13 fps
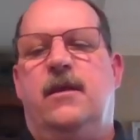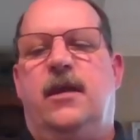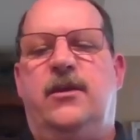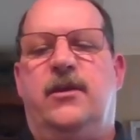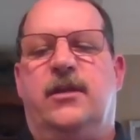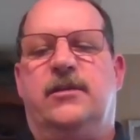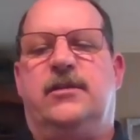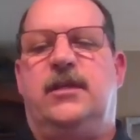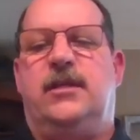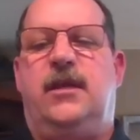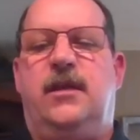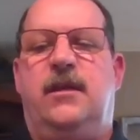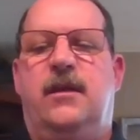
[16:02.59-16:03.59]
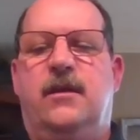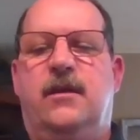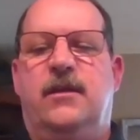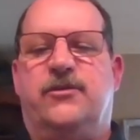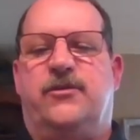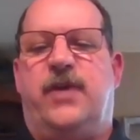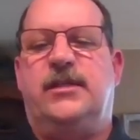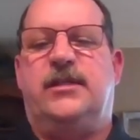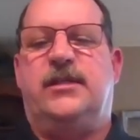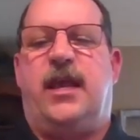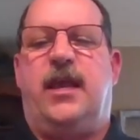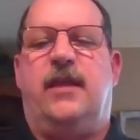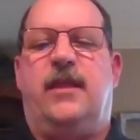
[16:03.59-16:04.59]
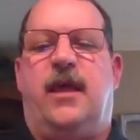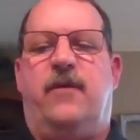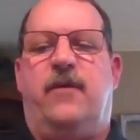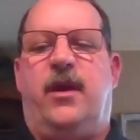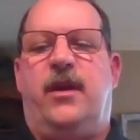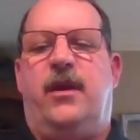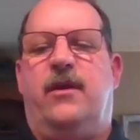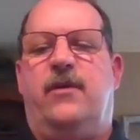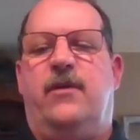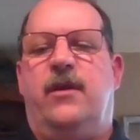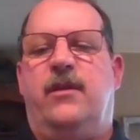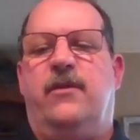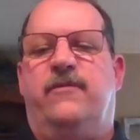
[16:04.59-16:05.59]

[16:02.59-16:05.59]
And you can see this red scan line right here,